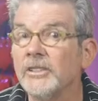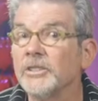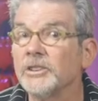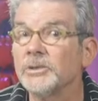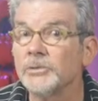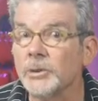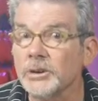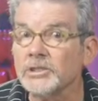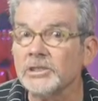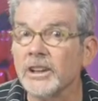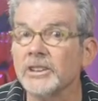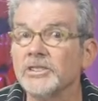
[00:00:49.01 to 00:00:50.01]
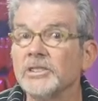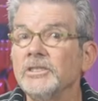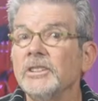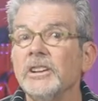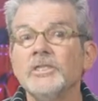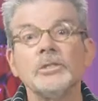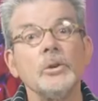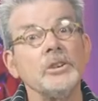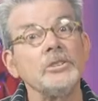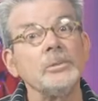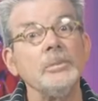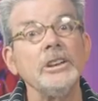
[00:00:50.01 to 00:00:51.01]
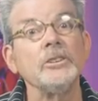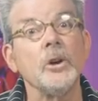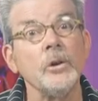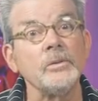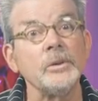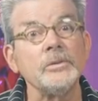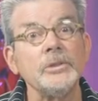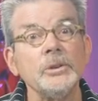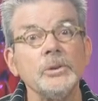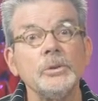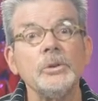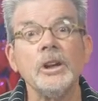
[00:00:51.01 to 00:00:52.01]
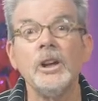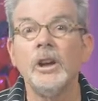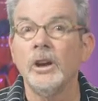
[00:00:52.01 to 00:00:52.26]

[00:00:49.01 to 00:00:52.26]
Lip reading: this first lesson is going to be an overview